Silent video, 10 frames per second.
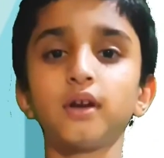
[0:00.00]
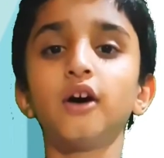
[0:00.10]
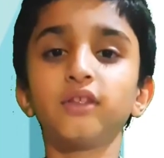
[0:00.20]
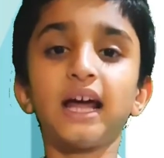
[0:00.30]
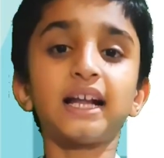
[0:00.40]

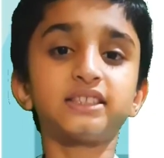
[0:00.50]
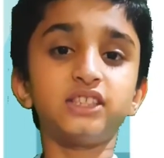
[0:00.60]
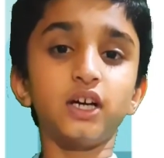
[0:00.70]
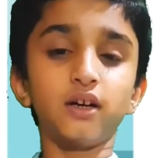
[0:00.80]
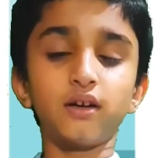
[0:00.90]
That's
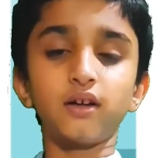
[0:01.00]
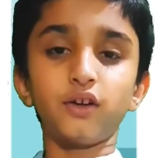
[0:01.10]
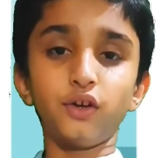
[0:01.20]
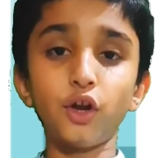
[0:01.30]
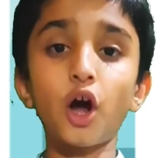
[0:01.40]
a
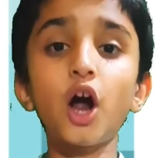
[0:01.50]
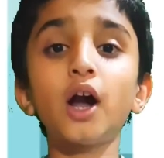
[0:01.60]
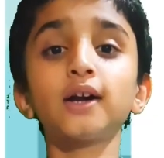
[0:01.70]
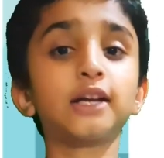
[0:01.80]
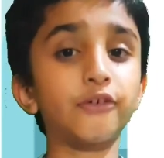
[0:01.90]

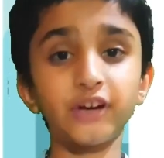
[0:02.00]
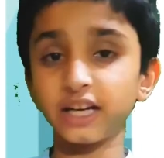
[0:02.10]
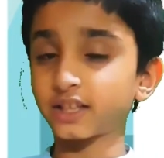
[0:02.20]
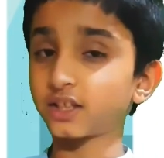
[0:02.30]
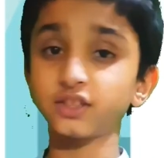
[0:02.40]
lot of
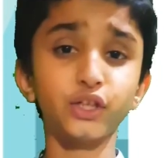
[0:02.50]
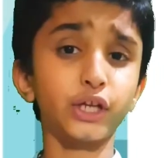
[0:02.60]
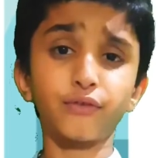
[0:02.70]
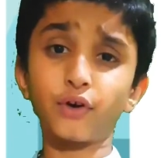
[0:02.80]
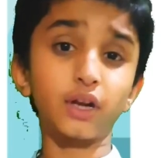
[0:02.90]
electricity
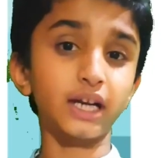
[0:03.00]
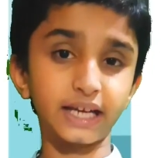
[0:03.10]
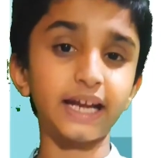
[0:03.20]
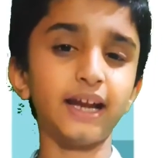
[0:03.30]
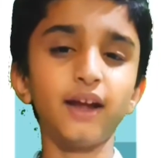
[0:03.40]
for a
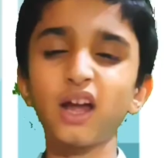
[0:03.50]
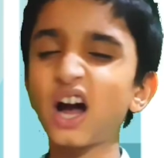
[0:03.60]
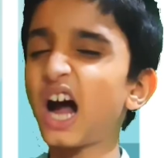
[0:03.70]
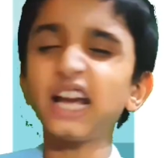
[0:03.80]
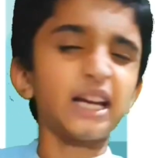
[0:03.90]
day.
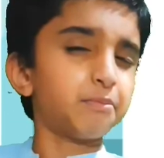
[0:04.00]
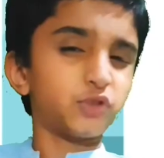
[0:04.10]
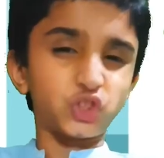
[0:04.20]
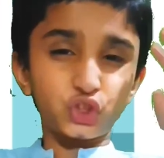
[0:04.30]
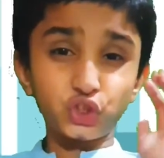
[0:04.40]
I am
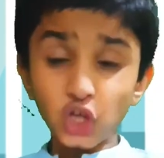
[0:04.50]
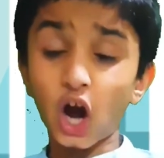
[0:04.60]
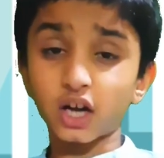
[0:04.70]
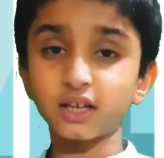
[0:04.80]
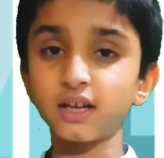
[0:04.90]

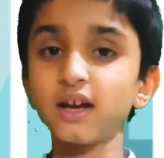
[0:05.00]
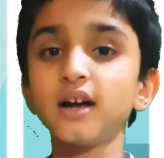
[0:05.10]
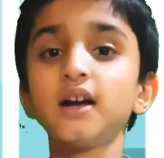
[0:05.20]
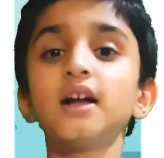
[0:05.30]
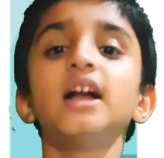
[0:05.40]
shocked.
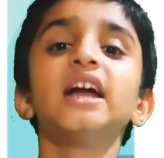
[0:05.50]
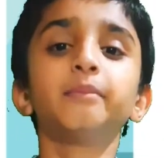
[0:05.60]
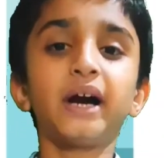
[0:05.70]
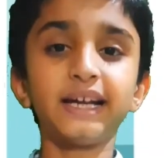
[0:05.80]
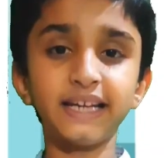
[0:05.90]
In
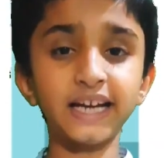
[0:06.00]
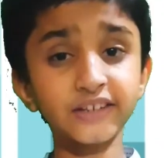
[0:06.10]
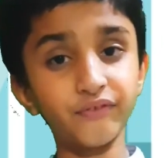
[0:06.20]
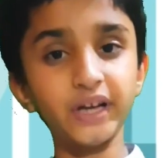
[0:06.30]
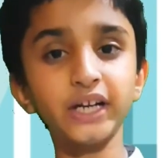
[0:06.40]
my
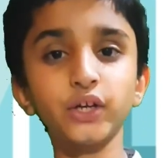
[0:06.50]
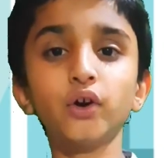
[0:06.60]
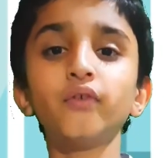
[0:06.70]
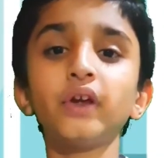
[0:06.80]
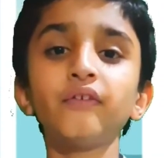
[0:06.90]
next
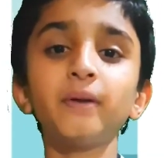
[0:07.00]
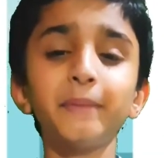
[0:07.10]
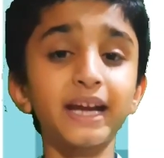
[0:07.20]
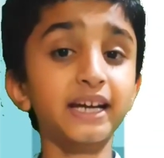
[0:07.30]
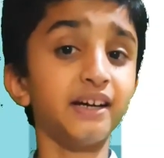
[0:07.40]
video, we will
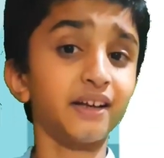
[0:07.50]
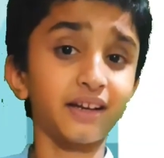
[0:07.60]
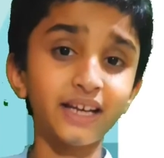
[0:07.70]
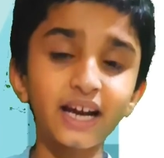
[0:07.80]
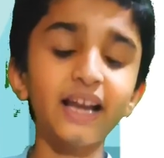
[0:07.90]
make a
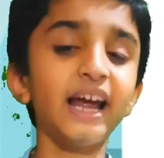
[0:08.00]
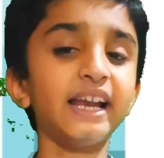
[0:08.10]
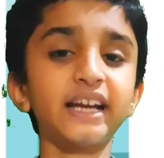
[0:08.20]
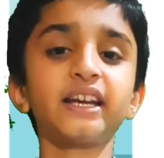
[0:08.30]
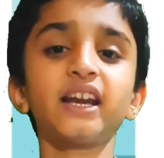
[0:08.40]
real
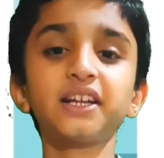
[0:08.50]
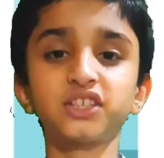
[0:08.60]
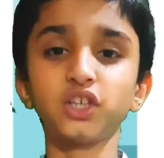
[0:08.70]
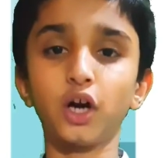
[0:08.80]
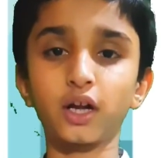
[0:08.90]
electric
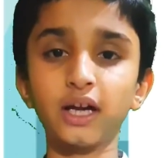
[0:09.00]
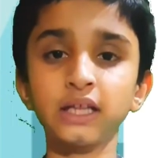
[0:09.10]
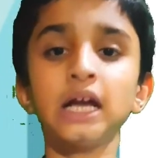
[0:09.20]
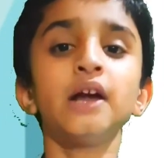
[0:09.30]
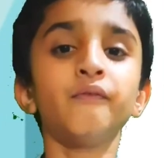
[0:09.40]

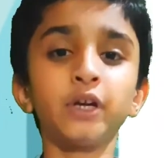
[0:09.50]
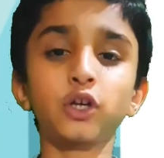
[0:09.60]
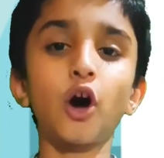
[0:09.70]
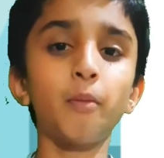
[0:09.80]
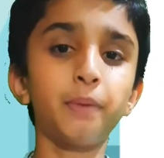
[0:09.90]
circuit with
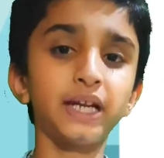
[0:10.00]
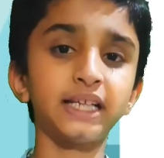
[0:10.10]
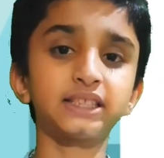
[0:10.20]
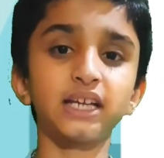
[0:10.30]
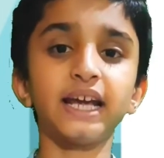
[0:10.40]

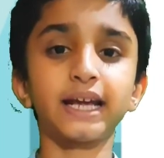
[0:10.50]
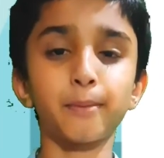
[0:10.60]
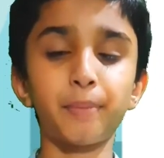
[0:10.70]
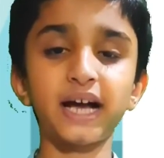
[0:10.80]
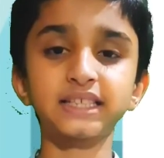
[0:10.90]
components like
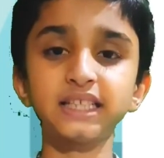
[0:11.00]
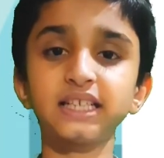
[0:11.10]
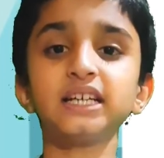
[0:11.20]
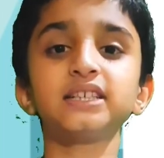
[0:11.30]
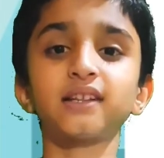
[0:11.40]

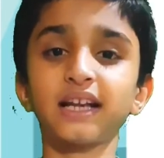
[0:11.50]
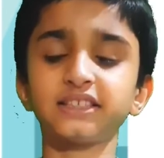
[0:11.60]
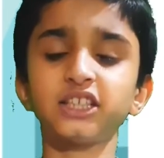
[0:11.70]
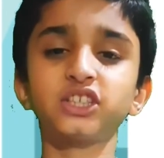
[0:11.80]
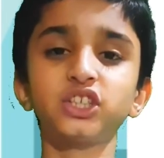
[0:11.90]
capacitors,
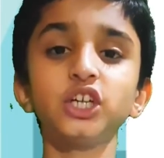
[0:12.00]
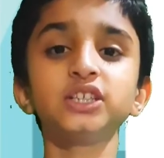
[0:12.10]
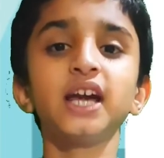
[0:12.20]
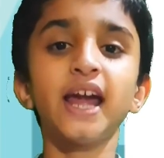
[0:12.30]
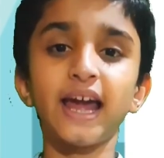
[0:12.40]

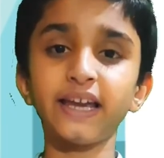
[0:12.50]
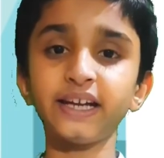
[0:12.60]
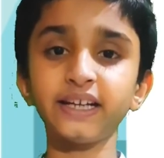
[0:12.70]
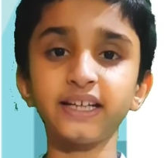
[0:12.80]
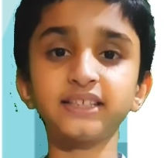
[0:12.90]
resistors,
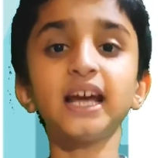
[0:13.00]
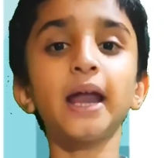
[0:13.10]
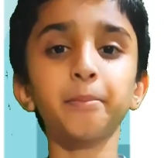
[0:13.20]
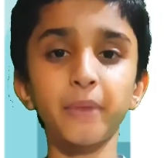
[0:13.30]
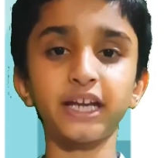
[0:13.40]
LEDs
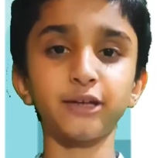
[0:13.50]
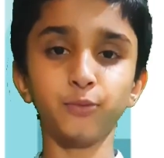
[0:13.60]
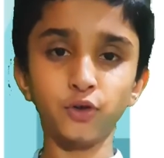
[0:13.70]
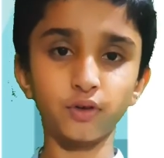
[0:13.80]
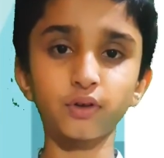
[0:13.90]
and many more.